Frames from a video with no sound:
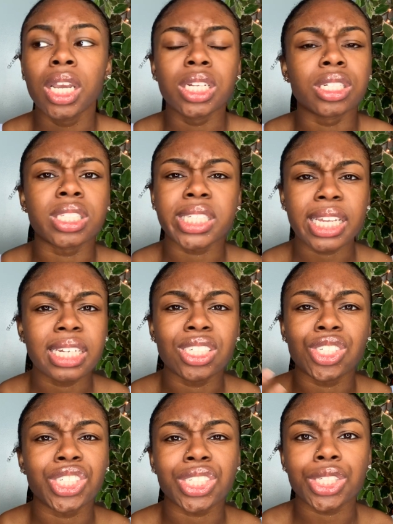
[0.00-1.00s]
your skin is
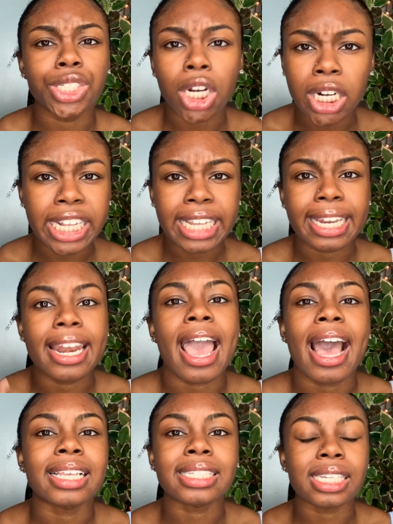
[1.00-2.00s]
just dirty and
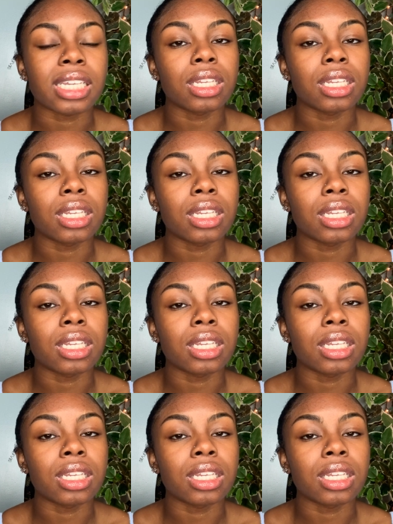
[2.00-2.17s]
nasty.